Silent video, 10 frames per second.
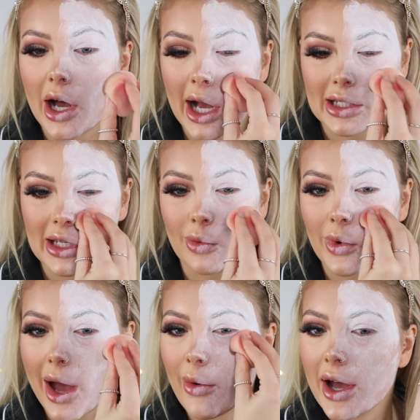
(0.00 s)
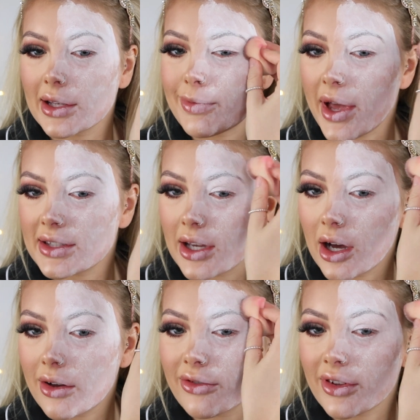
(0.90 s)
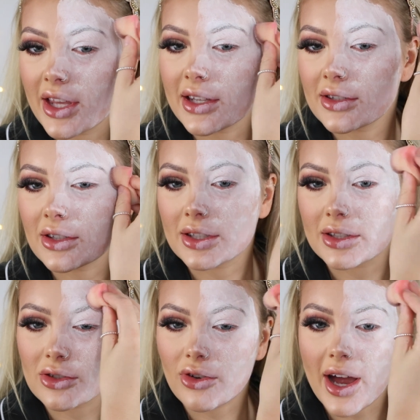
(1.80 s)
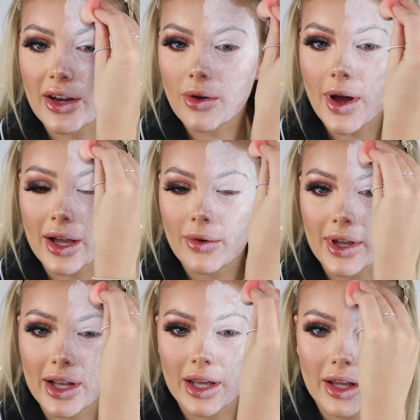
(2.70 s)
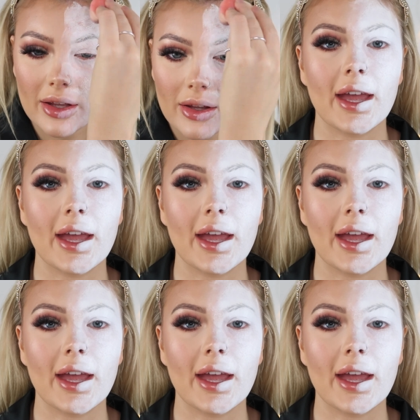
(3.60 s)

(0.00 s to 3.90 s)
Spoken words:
actually wet works better for this because it's dried quite quickly.